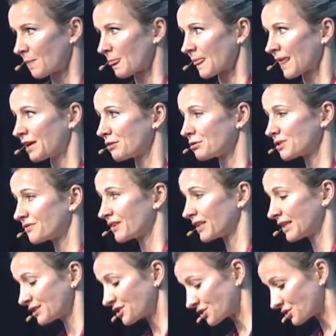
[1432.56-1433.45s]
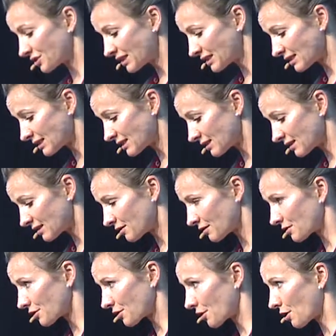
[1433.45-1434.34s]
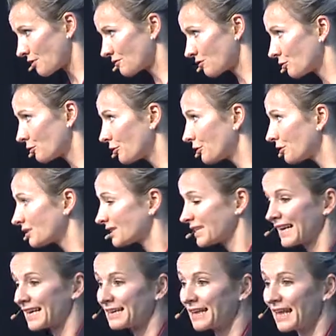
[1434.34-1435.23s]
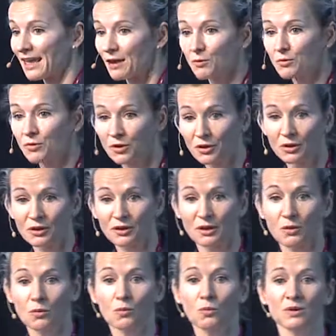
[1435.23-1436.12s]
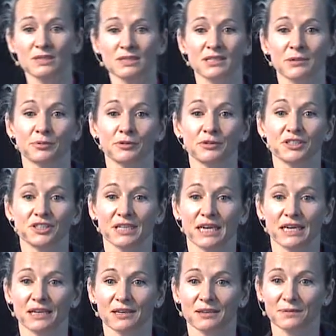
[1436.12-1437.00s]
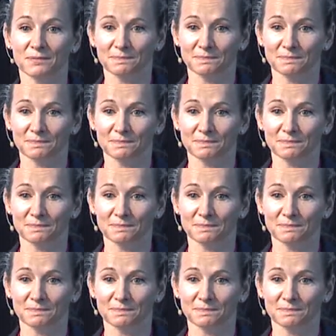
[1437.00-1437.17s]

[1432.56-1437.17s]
He was feeling stressed, overworked, and at work wasn't appreciated.